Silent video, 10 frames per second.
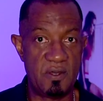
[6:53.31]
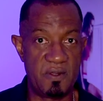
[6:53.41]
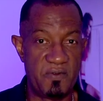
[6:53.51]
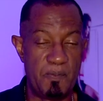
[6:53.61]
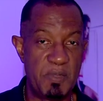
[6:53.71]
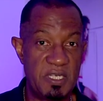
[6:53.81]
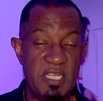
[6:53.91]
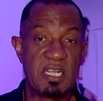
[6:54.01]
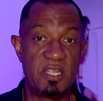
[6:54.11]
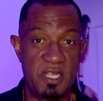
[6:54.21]
out of a
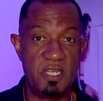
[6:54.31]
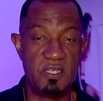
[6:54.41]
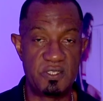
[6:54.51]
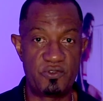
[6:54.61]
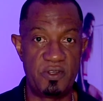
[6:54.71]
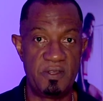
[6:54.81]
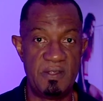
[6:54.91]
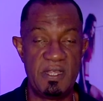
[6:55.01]
particular industry.